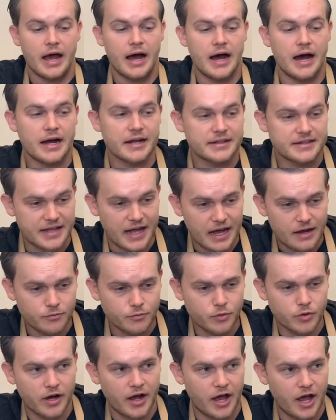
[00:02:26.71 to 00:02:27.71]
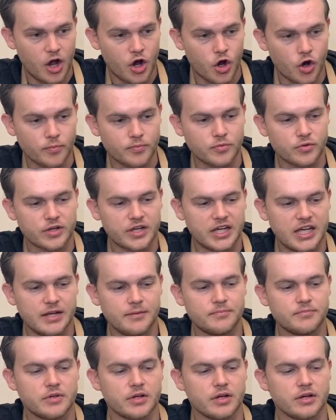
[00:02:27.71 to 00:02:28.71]
That will help to
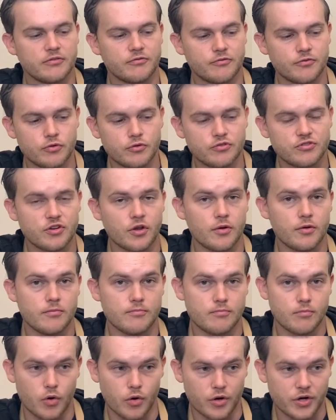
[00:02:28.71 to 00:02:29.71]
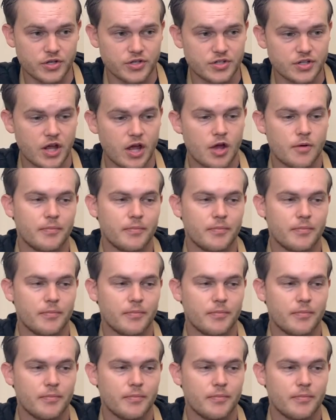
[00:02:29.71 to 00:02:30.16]
keep the roots moist,